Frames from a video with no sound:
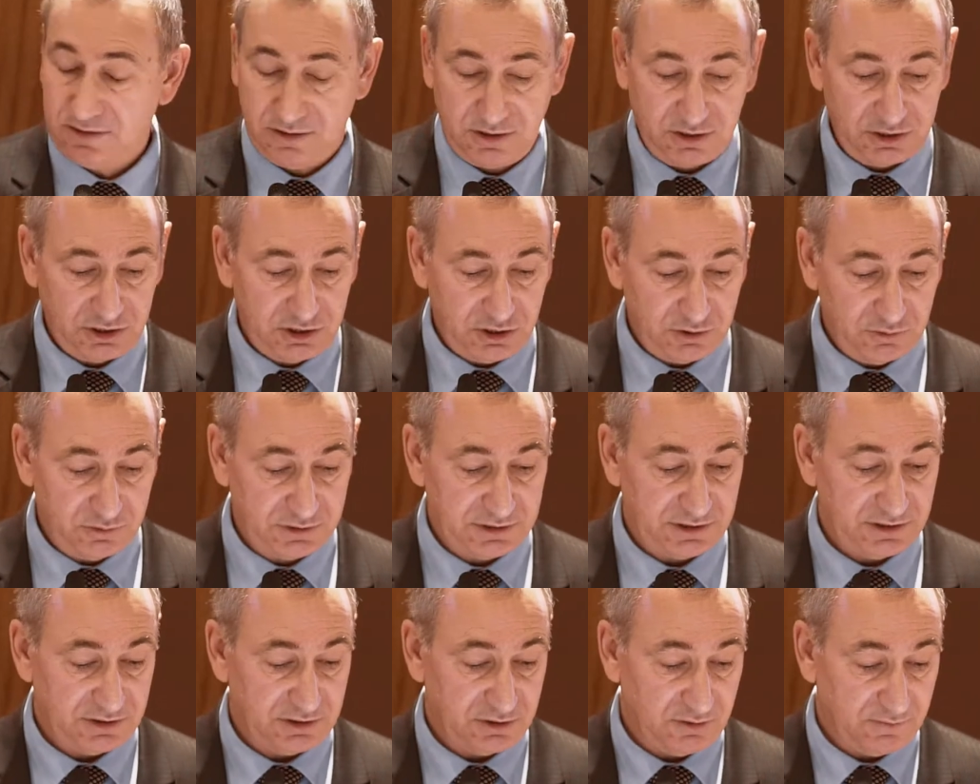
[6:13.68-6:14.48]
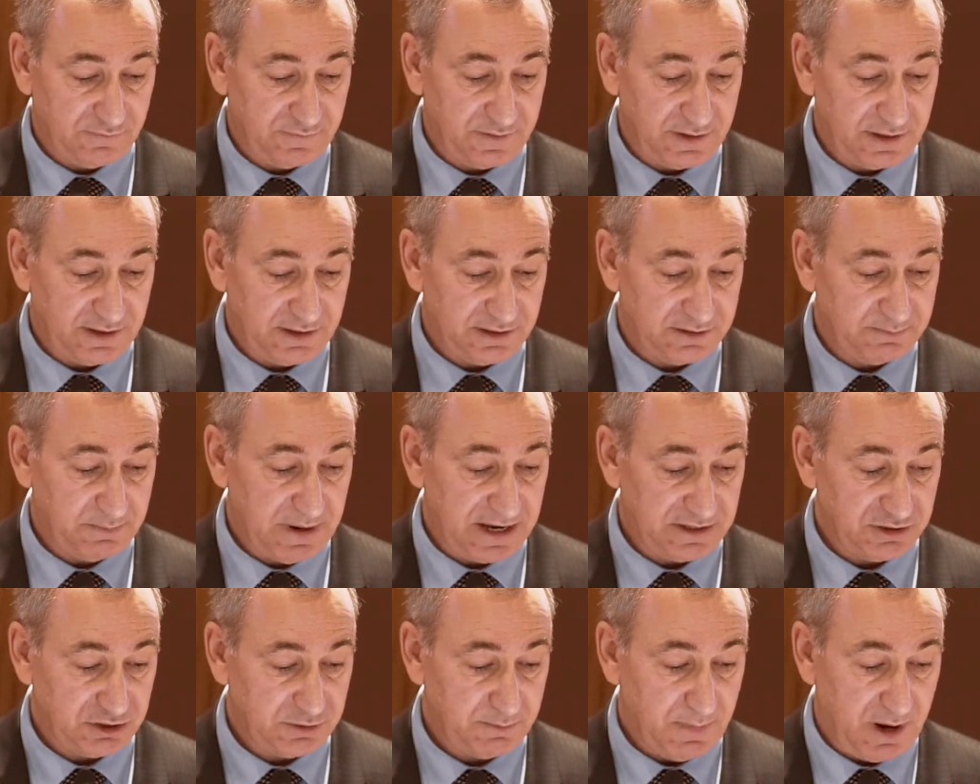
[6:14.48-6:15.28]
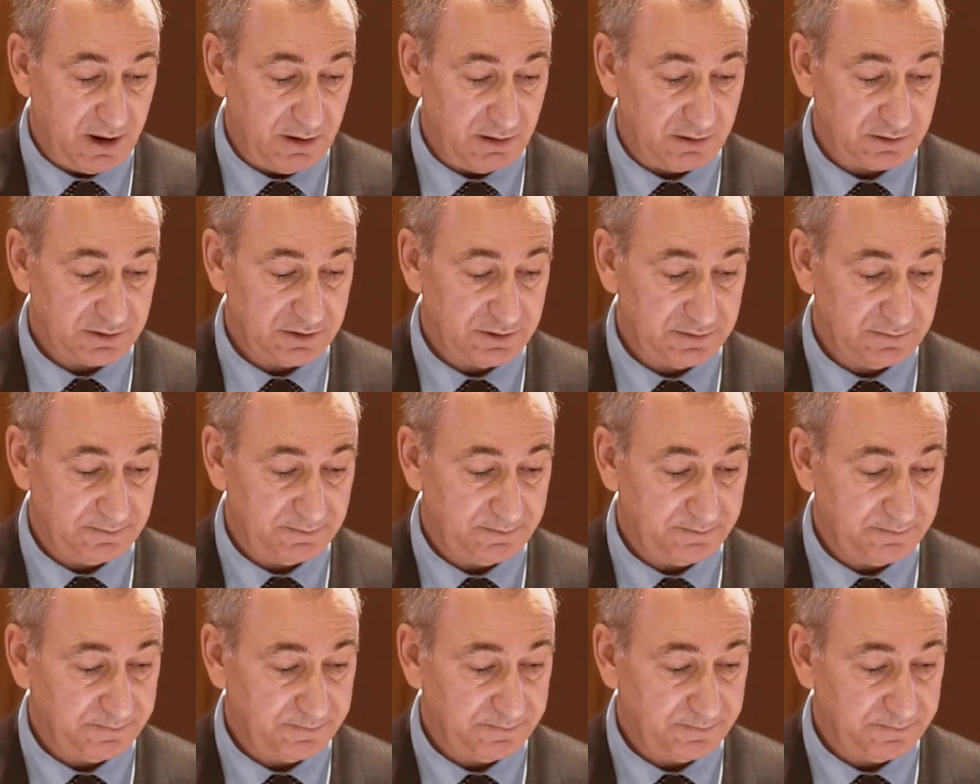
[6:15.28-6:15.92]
the usage of these benchmarks.